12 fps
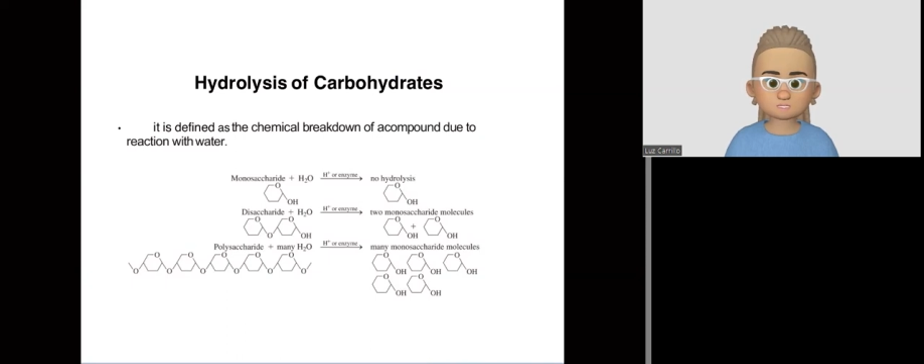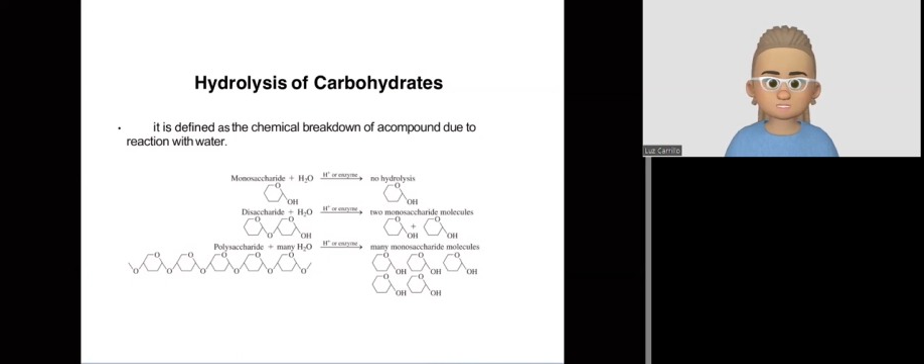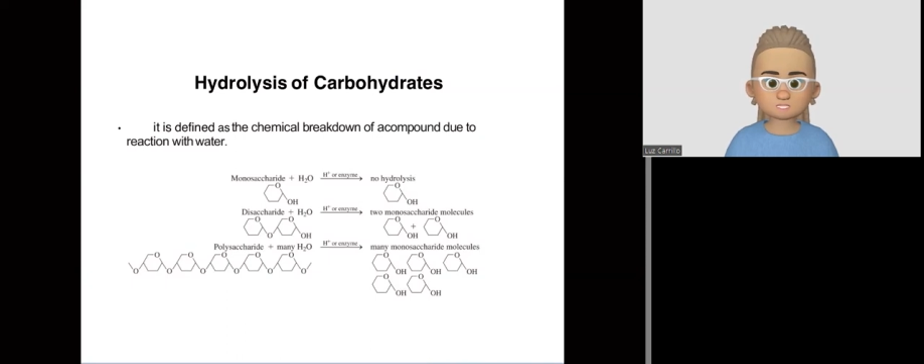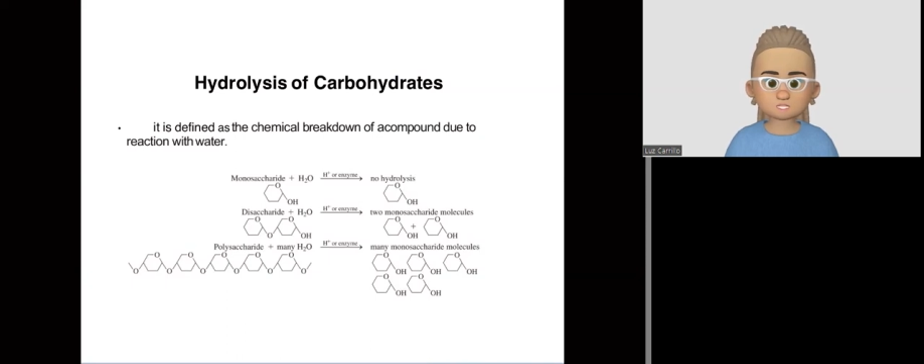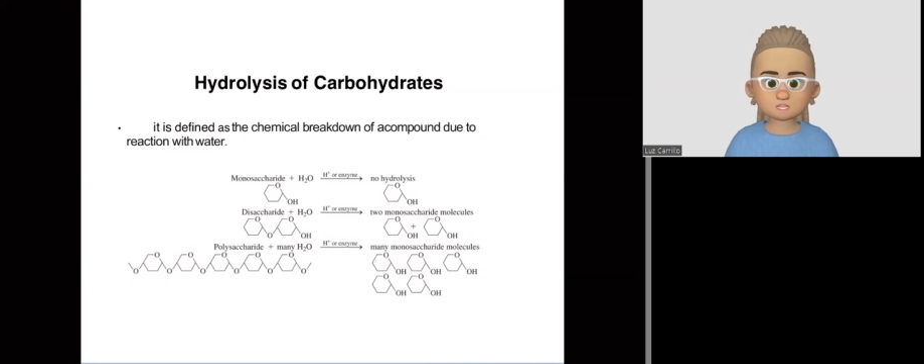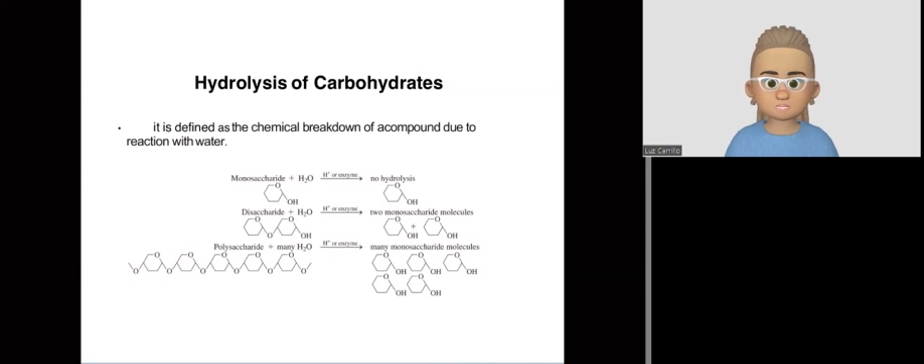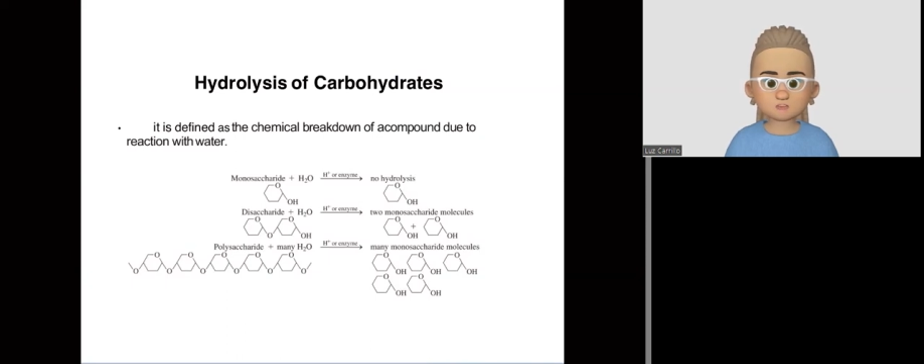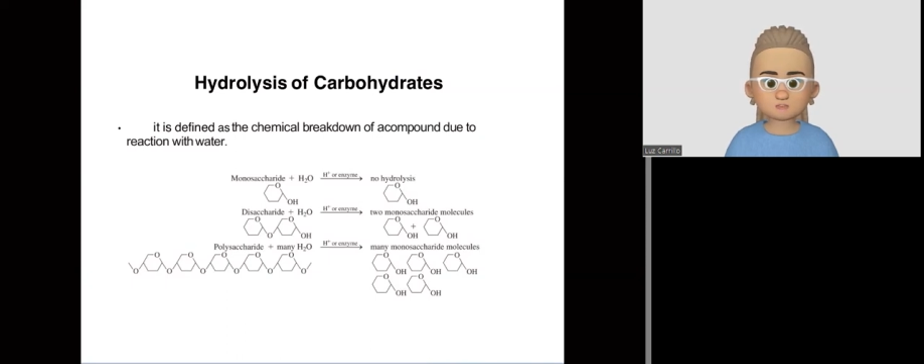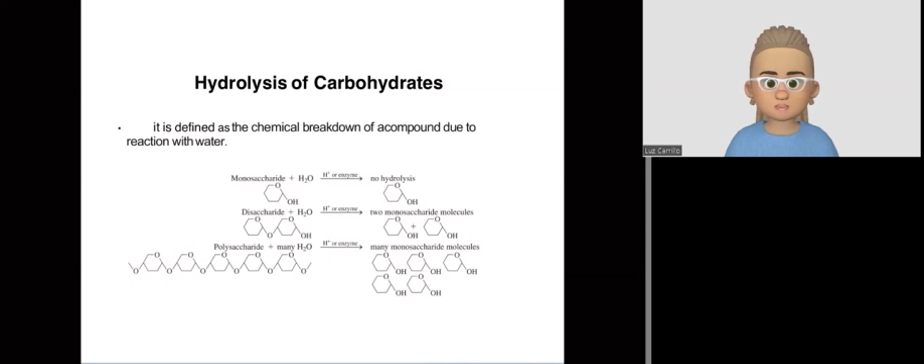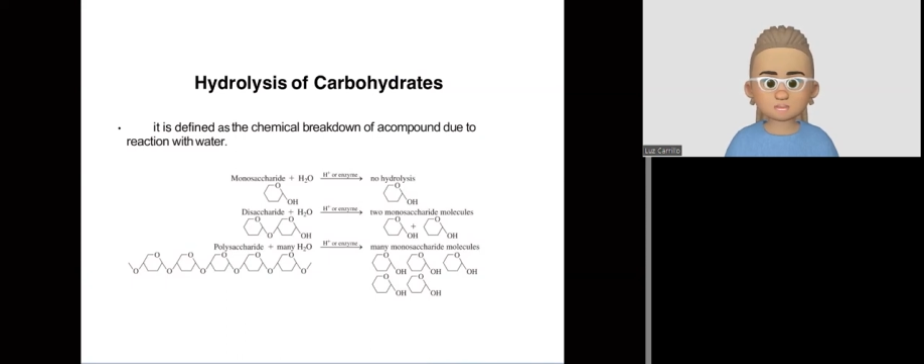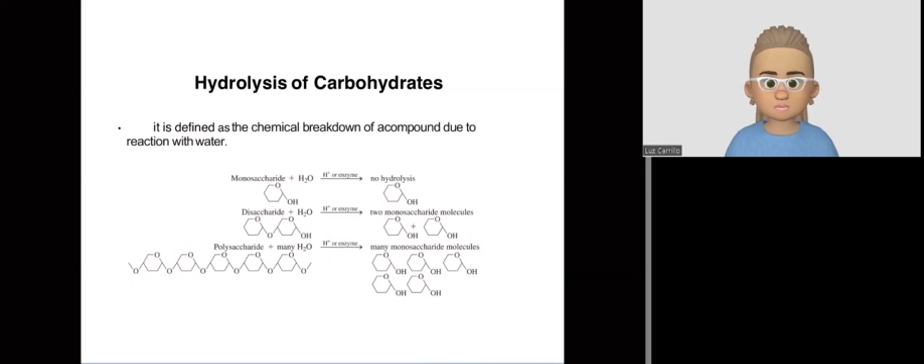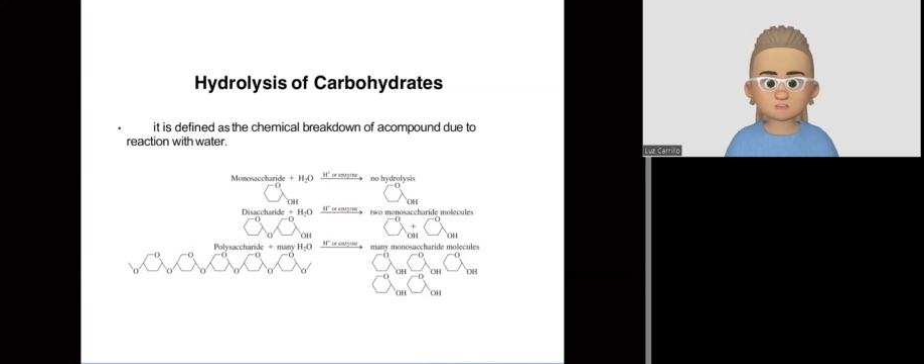single
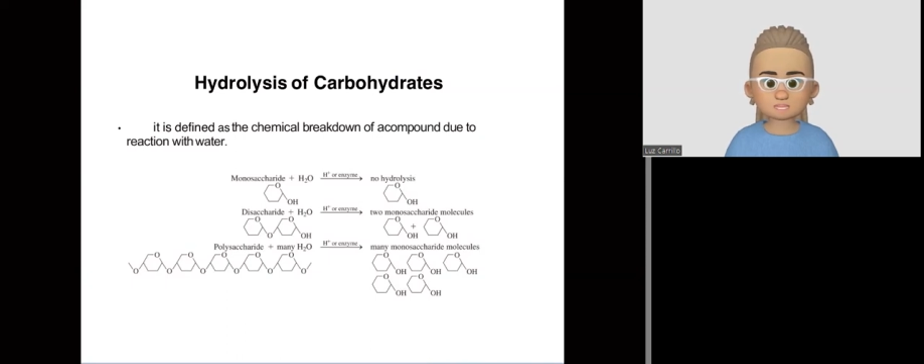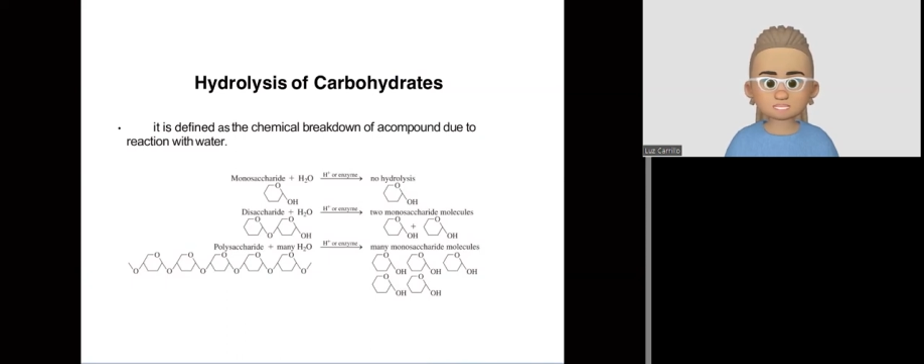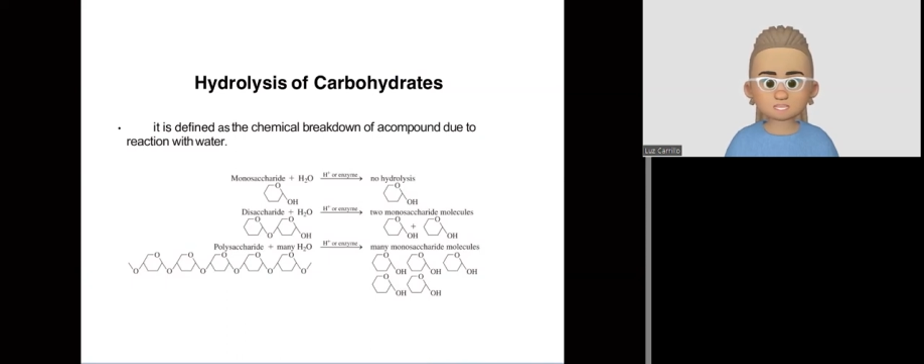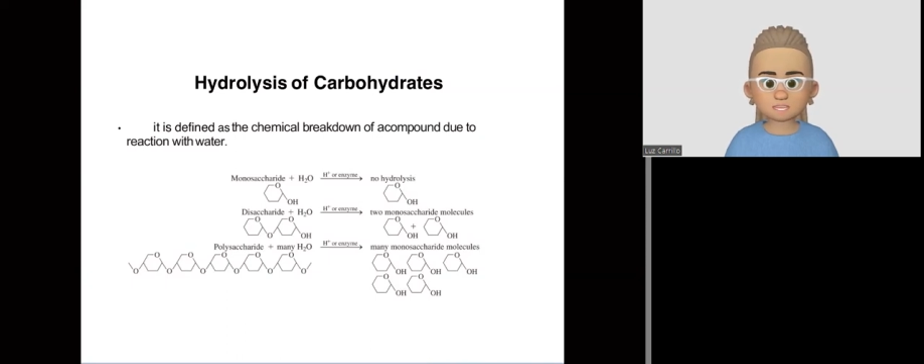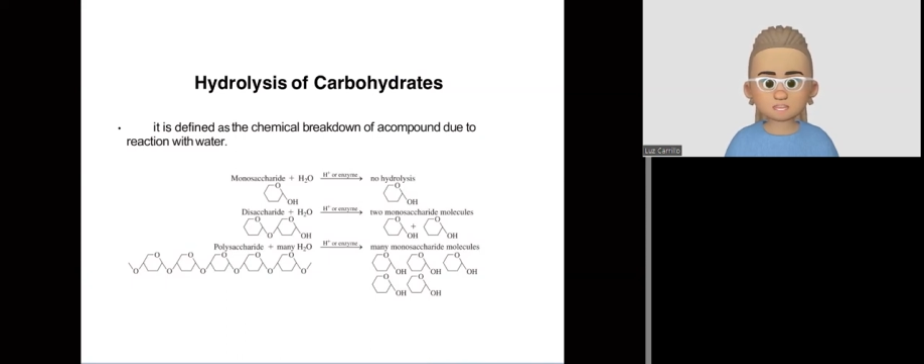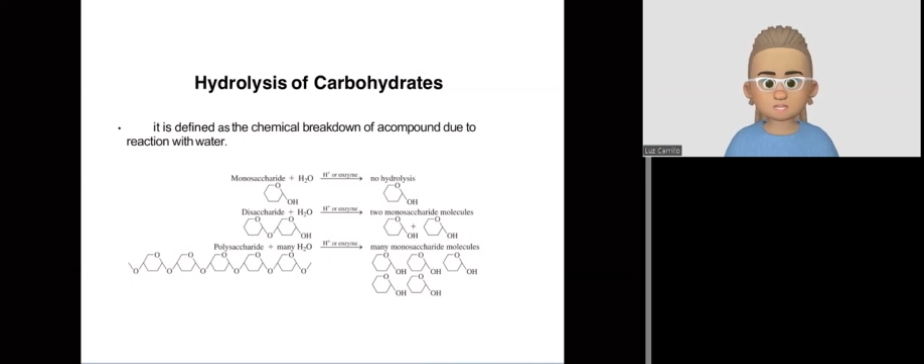carbohydrate